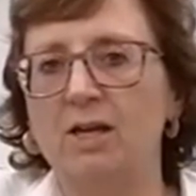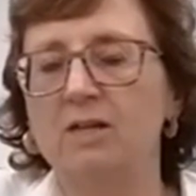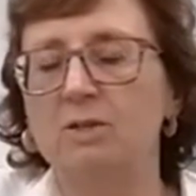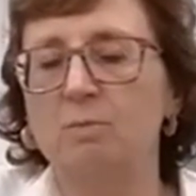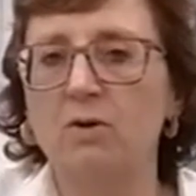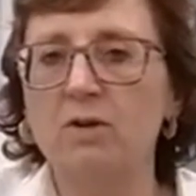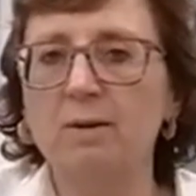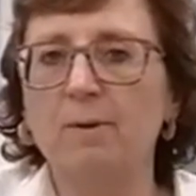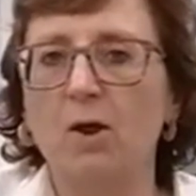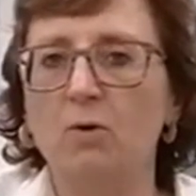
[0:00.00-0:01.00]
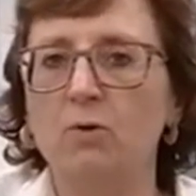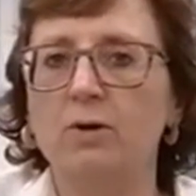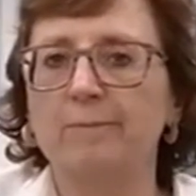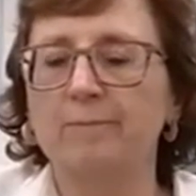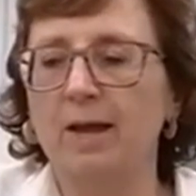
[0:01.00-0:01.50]
He's a blokey
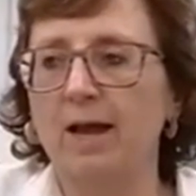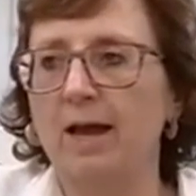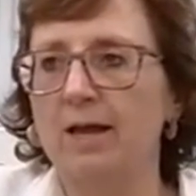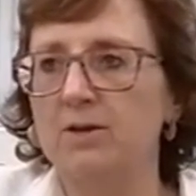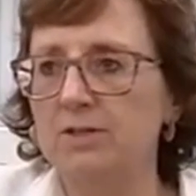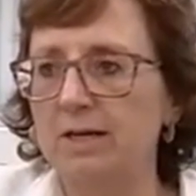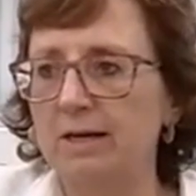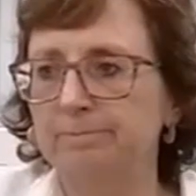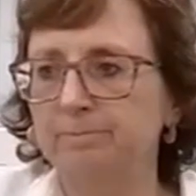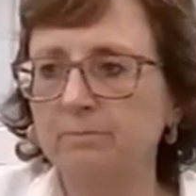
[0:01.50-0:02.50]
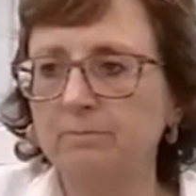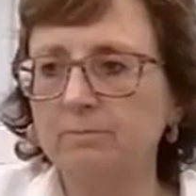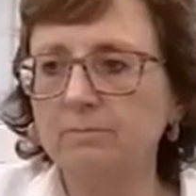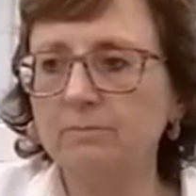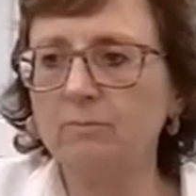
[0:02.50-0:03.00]
bloke, and
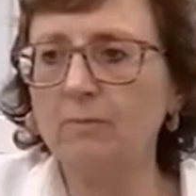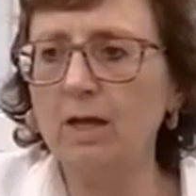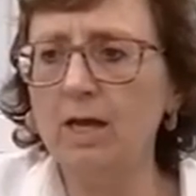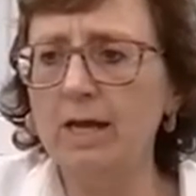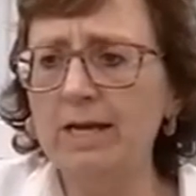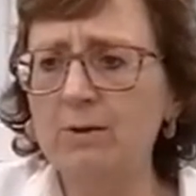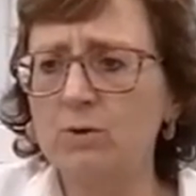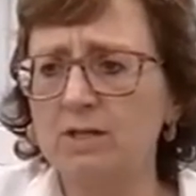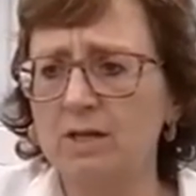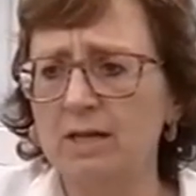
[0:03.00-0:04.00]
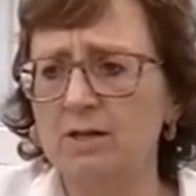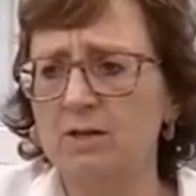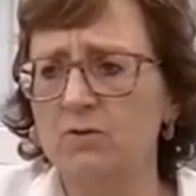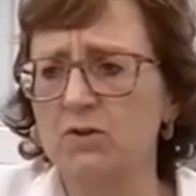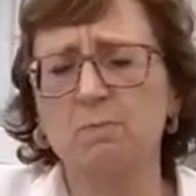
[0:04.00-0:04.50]
he was
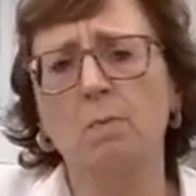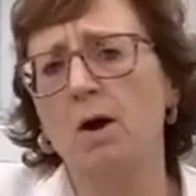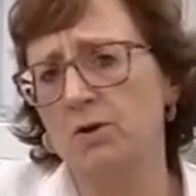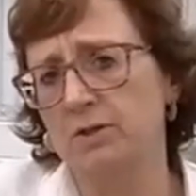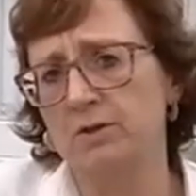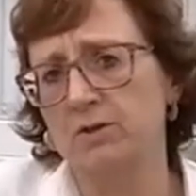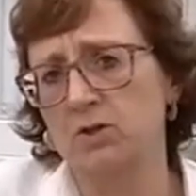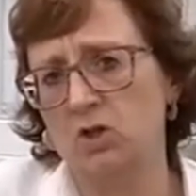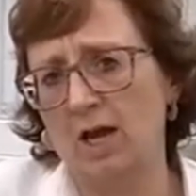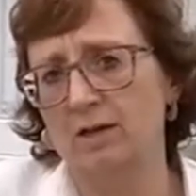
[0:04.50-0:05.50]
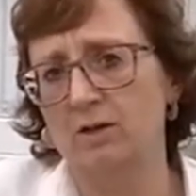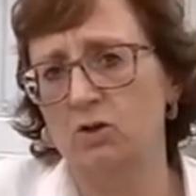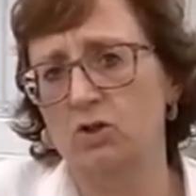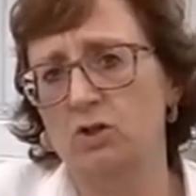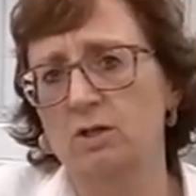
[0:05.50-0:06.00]
in the Spartans
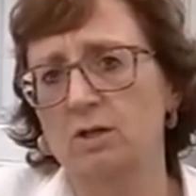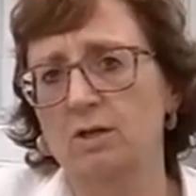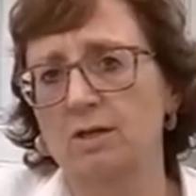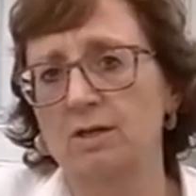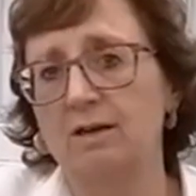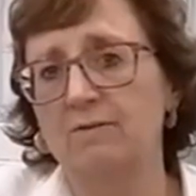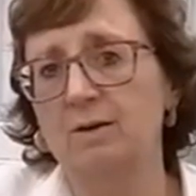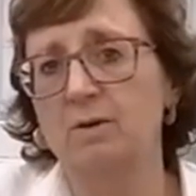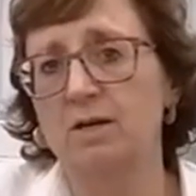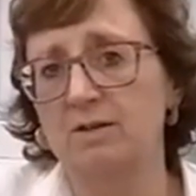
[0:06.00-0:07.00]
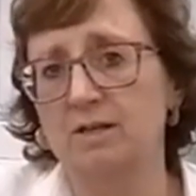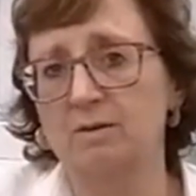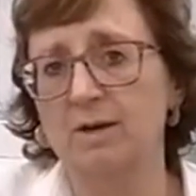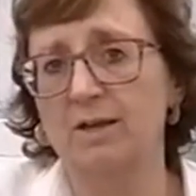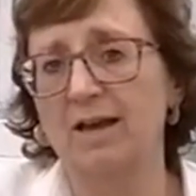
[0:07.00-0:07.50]
challenge. Now, if anybody knows
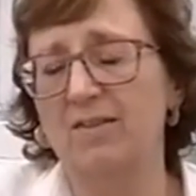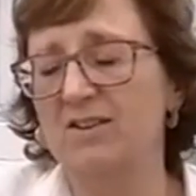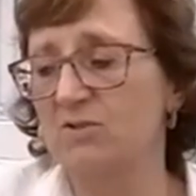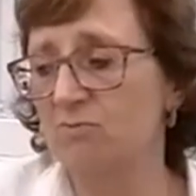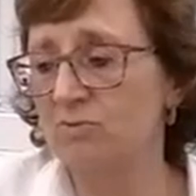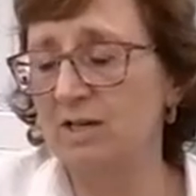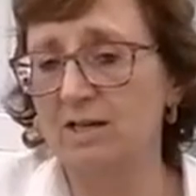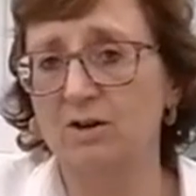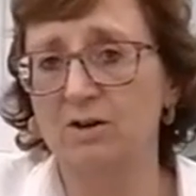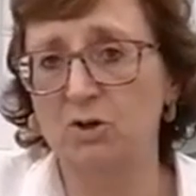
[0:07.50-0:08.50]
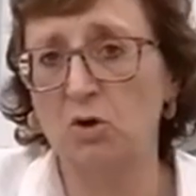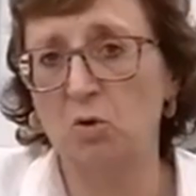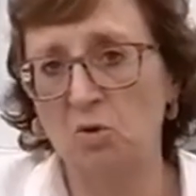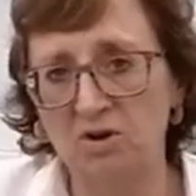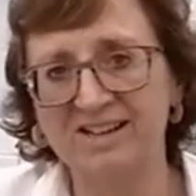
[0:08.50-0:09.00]
anything about that, that is really
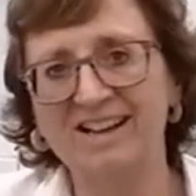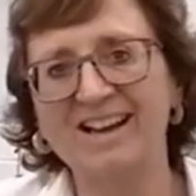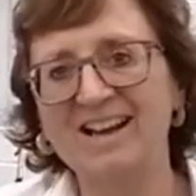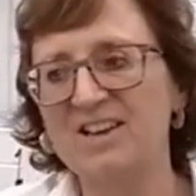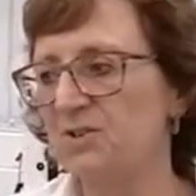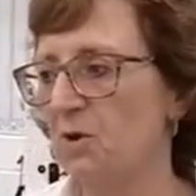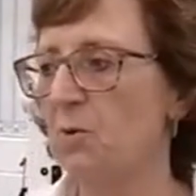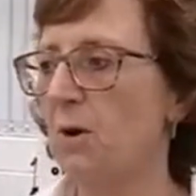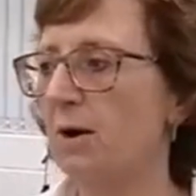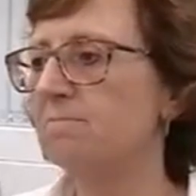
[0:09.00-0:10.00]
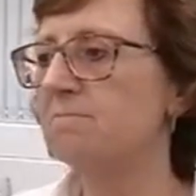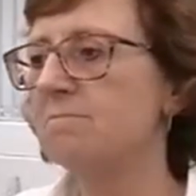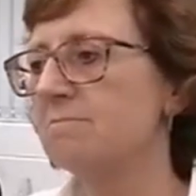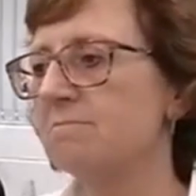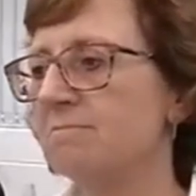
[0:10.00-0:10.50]
hardcore. So,
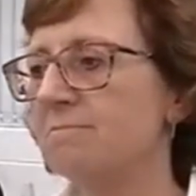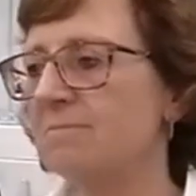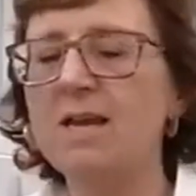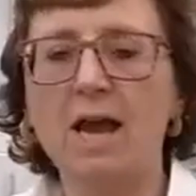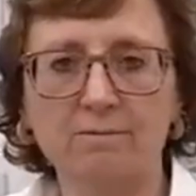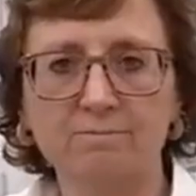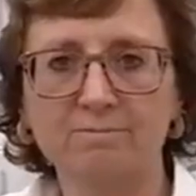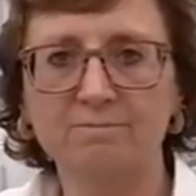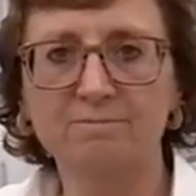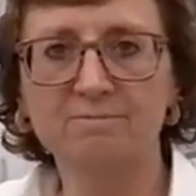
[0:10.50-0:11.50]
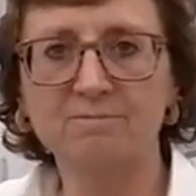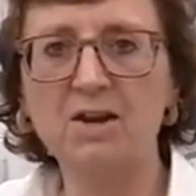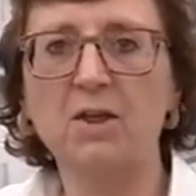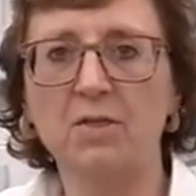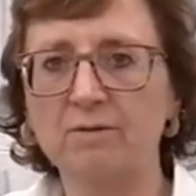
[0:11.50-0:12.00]
yeah,
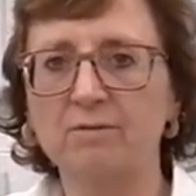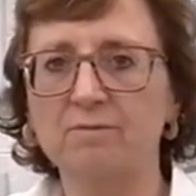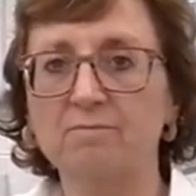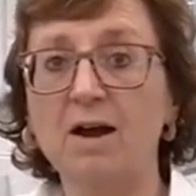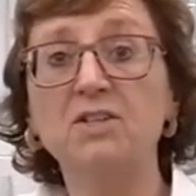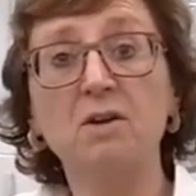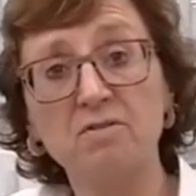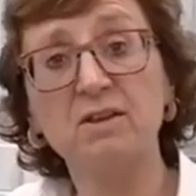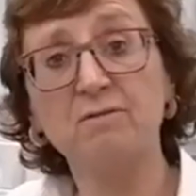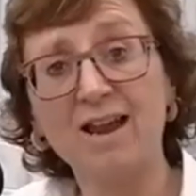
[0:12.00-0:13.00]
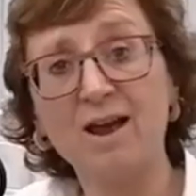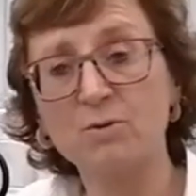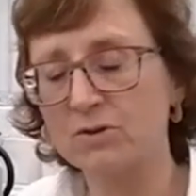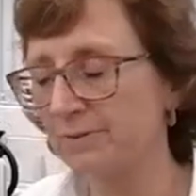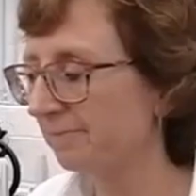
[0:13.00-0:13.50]
I don't think
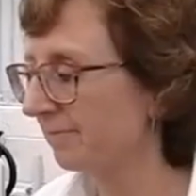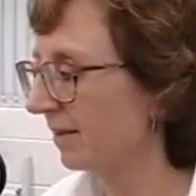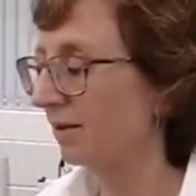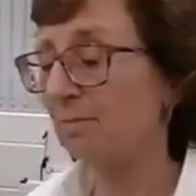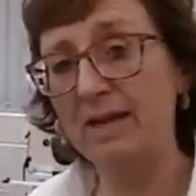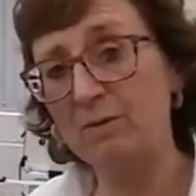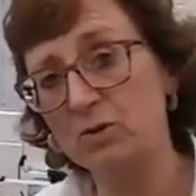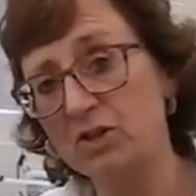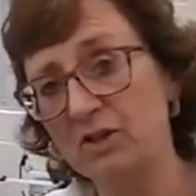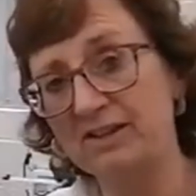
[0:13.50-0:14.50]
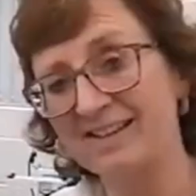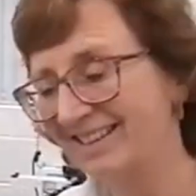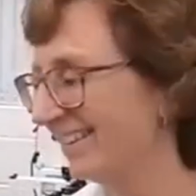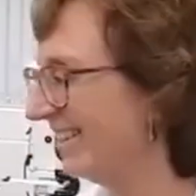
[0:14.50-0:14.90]
flowers. Pete, what do you think?